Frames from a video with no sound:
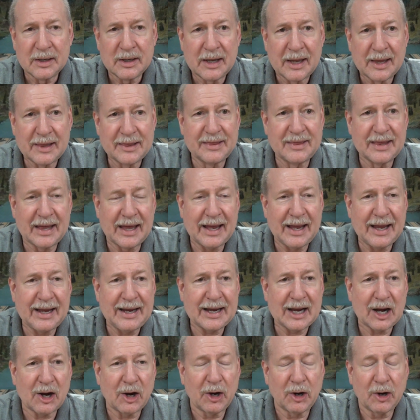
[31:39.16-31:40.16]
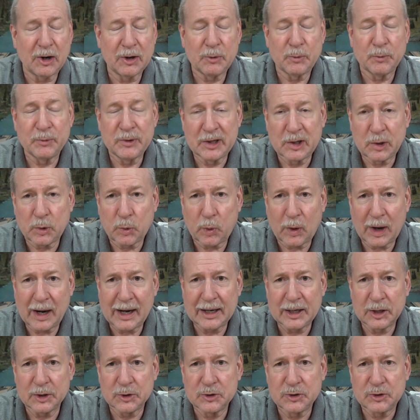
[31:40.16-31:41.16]
they are
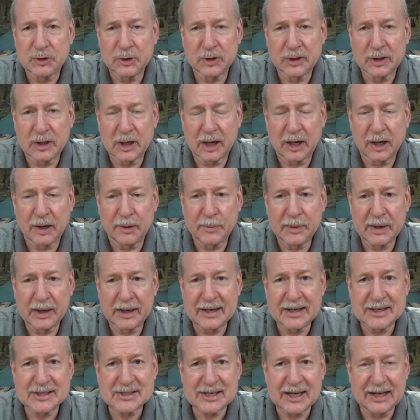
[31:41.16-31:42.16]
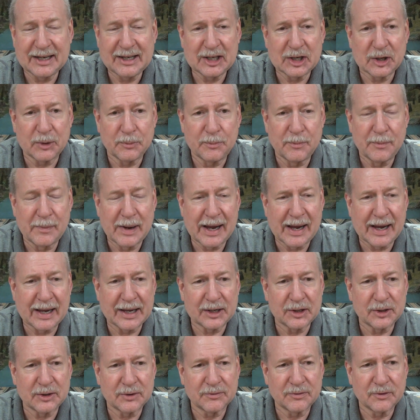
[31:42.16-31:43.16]
required to come. It is a
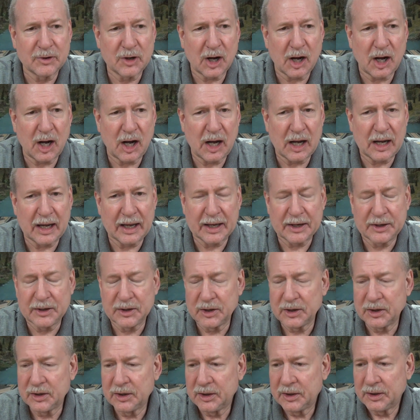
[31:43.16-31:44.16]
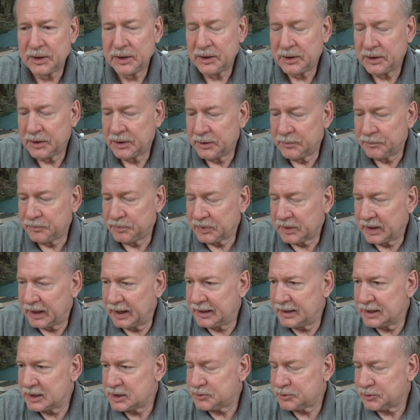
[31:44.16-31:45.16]
command of God.
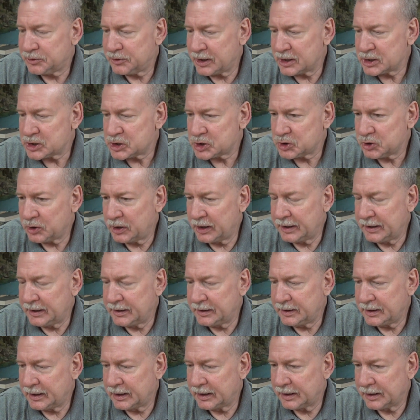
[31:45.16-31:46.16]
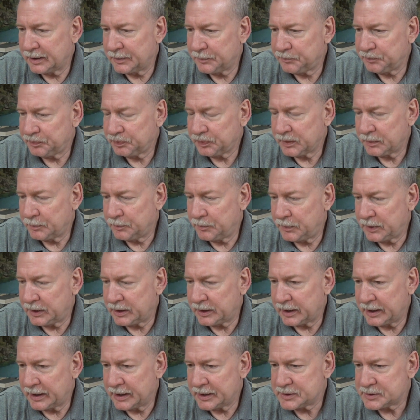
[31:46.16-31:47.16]
And it's frustrating um,
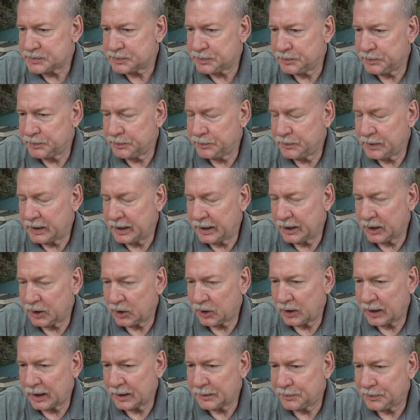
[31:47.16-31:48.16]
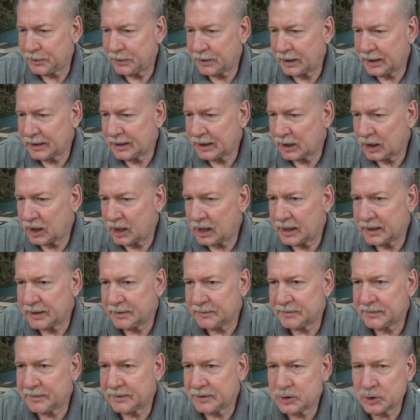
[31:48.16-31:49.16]
because here, like probably a lot
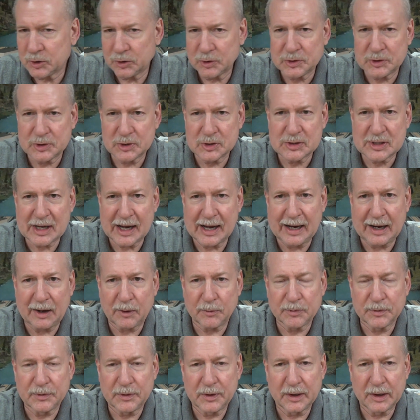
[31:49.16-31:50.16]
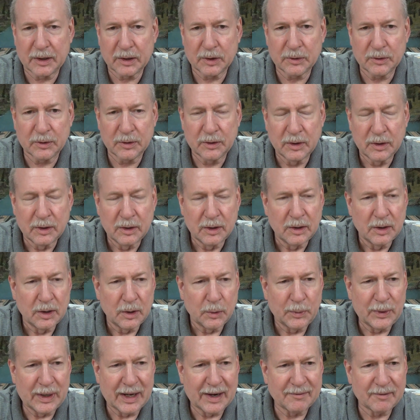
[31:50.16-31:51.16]
of churches out there,
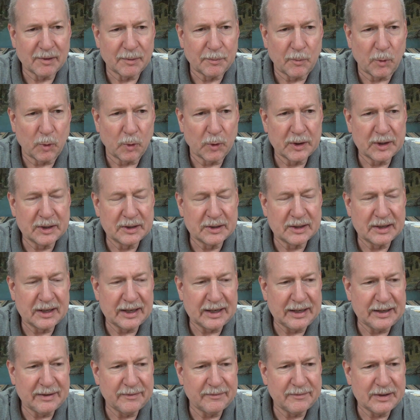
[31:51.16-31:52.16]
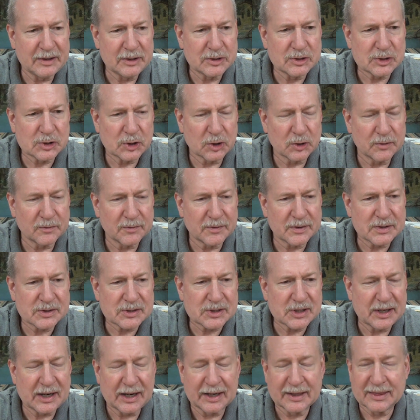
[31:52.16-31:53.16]
we have a morning and evening
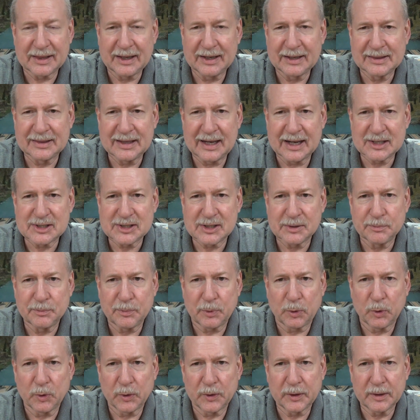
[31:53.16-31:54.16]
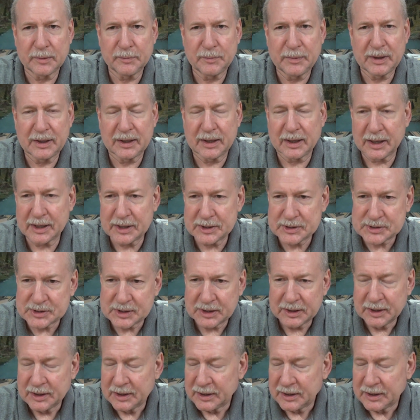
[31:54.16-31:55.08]
service, and I think that's important because